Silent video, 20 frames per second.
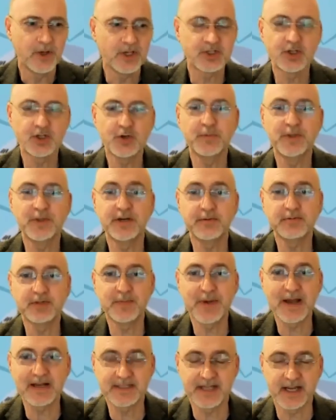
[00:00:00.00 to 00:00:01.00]
assumed that it was
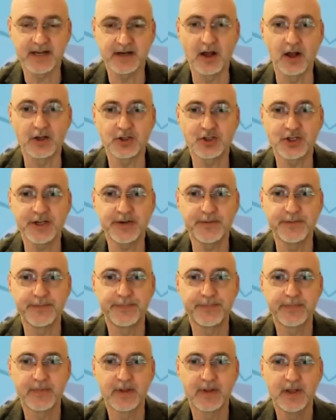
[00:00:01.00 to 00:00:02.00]
about technology,
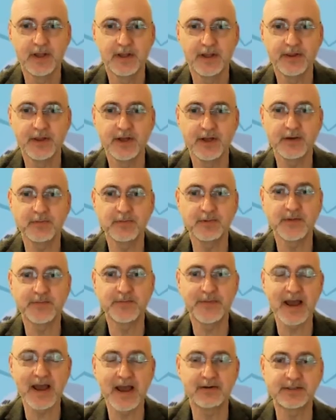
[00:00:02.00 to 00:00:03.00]
that it was
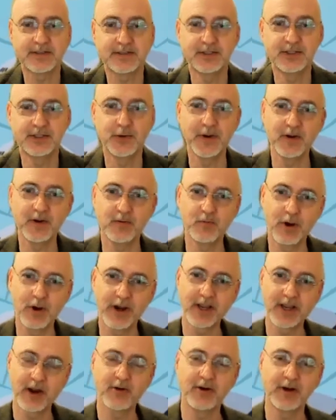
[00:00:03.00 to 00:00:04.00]
about doing
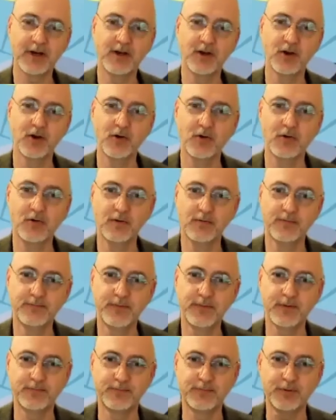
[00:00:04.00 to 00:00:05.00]
what I currently do,
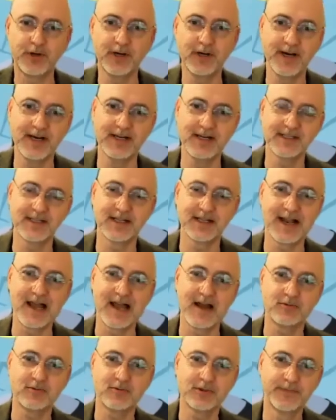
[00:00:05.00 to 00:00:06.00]
but putting it into the
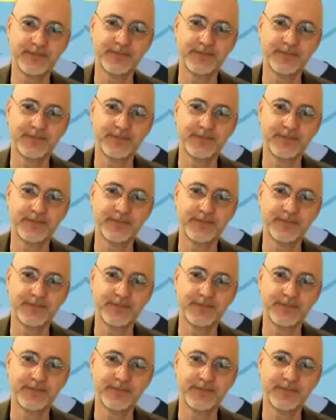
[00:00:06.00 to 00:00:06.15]
cloud.